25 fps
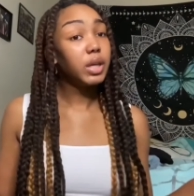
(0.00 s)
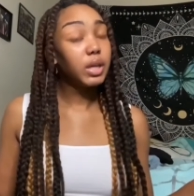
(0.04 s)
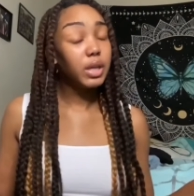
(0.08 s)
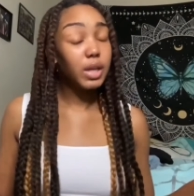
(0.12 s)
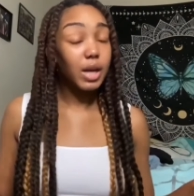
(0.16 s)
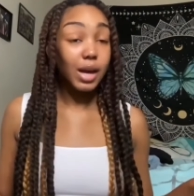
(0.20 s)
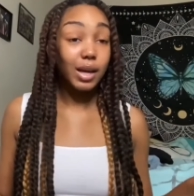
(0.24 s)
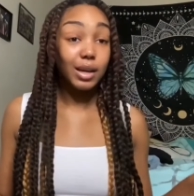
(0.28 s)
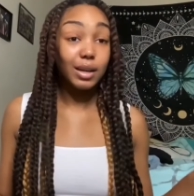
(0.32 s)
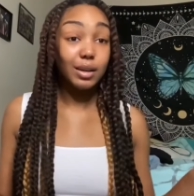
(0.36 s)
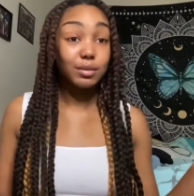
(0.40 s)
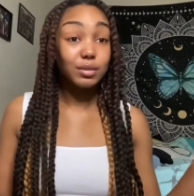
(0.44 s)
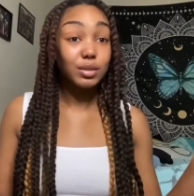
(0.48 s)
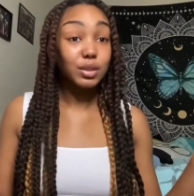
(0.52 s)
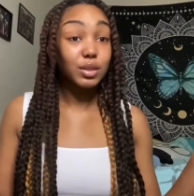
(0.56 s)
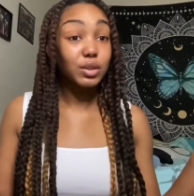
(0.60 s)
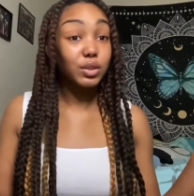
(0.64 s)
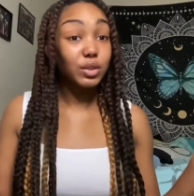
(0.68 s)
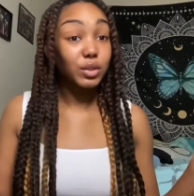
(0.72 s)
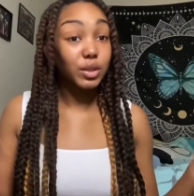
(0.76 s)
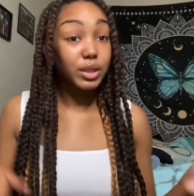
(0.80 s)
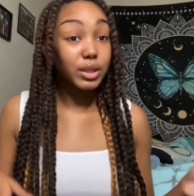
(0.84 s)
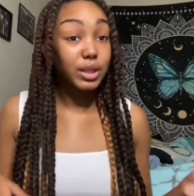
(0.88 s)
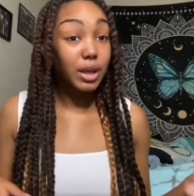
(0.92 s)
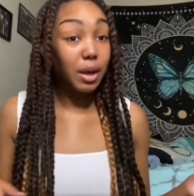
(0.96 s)
y'all, that was a
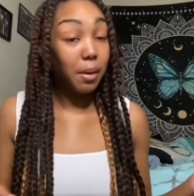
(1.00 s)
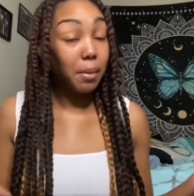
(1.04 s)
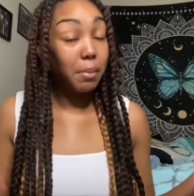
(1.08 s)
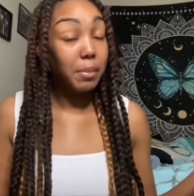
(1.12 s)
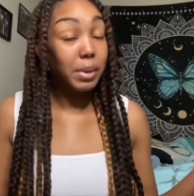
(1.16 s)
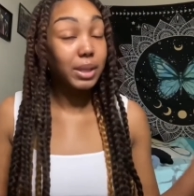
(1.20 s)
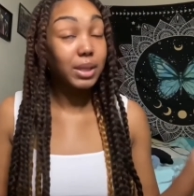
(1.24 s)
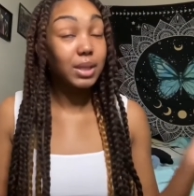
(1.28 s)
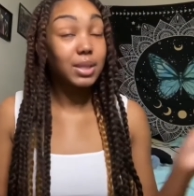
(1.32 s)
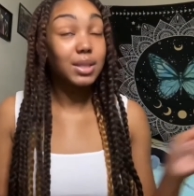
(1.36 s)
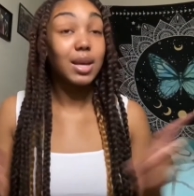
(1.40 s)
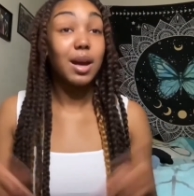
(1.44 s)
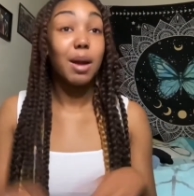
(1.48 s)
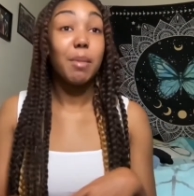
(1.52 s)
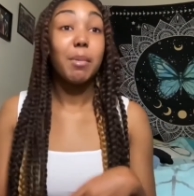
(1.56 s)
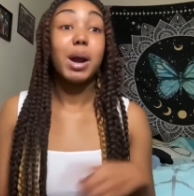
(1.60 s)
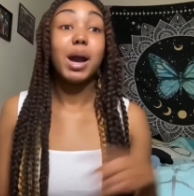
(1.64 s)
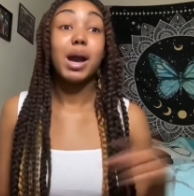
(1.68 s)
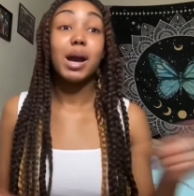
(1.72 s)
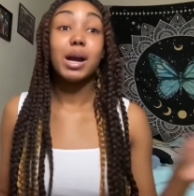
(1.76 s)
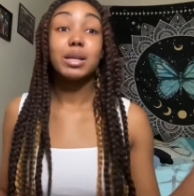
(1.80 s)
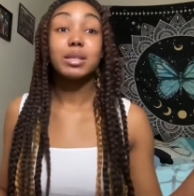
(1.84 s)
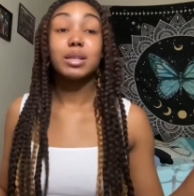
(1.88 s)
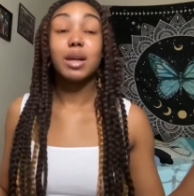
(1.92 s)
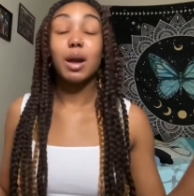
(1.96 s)
story time about the time my
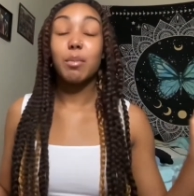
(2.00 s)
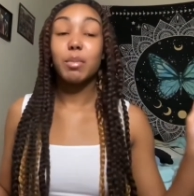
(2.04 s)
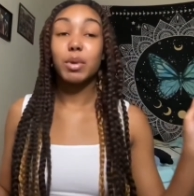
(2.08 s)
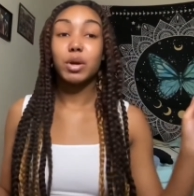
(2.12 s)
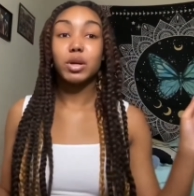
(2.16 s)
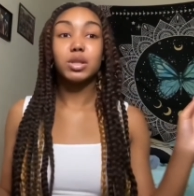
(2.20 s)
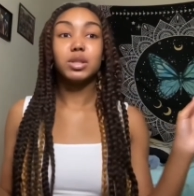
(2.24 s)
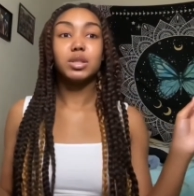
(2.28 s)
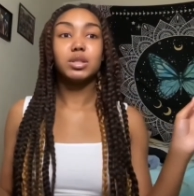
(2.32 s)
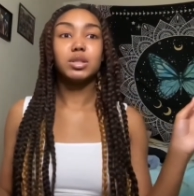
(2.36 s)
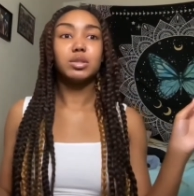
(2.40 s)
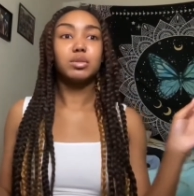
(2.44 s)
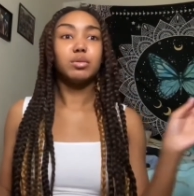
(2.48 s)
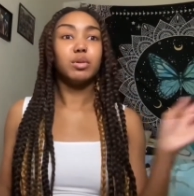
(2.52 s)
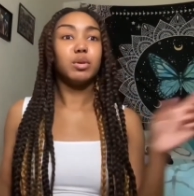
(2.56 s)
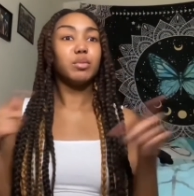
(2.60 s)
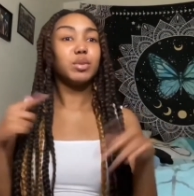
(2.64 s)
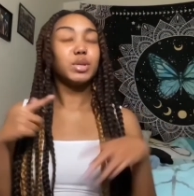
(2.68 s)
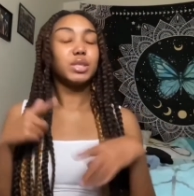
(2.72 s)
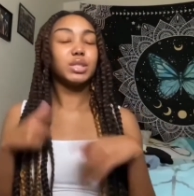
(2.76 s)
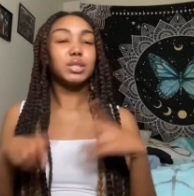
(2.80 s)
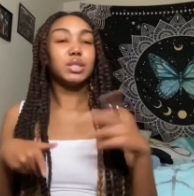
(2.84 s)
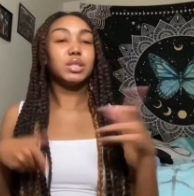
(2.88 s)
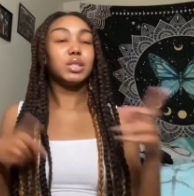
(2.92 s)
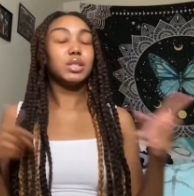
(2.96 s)
house got broken into. It
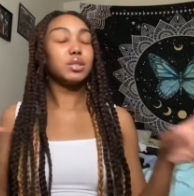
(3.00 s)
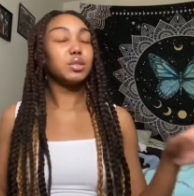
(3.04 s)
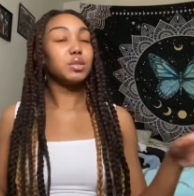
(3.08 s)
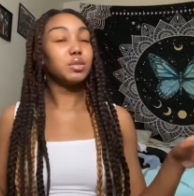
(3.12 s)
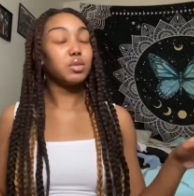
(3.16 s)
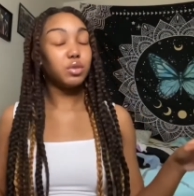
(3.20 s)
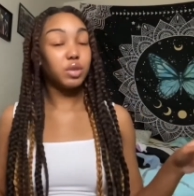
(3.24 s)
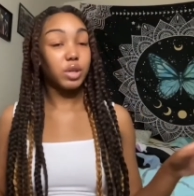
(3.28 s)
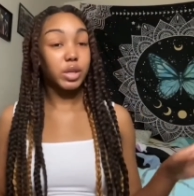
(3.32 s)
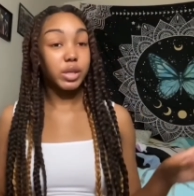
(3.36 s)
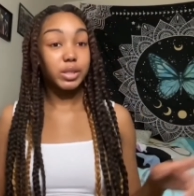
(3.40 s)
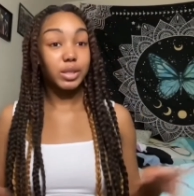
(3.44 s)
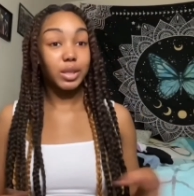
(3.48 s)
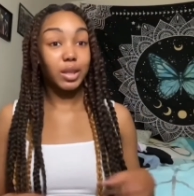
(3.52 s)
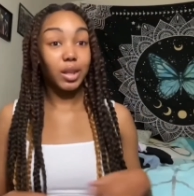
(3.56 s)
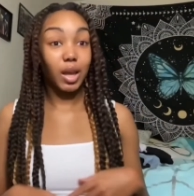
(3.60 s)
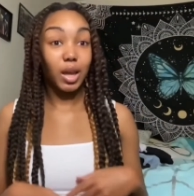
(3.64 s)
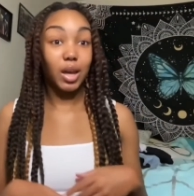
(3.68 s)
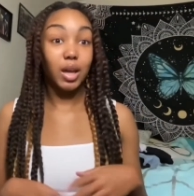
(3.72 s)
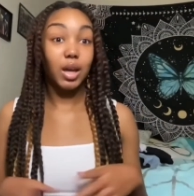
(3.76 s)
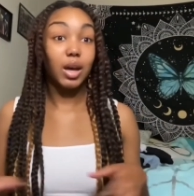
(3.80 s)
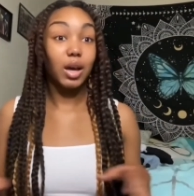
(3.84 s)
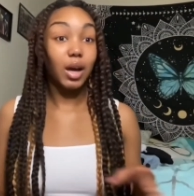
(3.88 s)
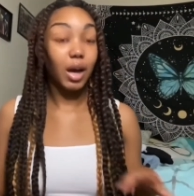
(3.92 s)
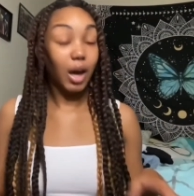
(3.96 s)
wasn't nothing too crazy,
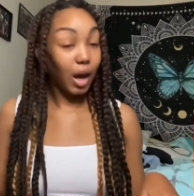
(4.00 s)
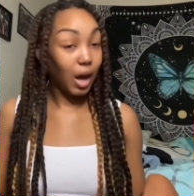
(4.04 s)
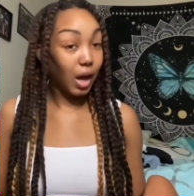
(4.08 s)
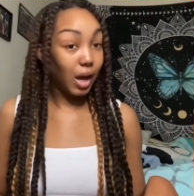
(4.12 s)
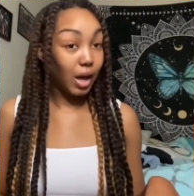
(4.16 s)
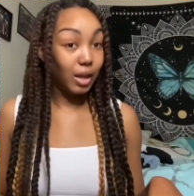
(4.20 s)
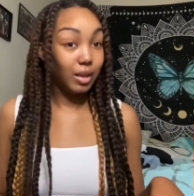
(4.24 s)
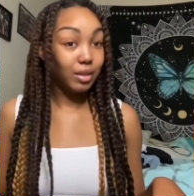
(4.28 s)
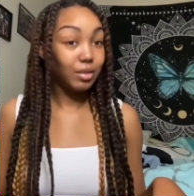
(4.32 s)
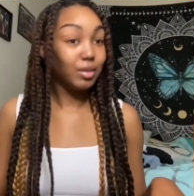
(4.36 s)
thank God.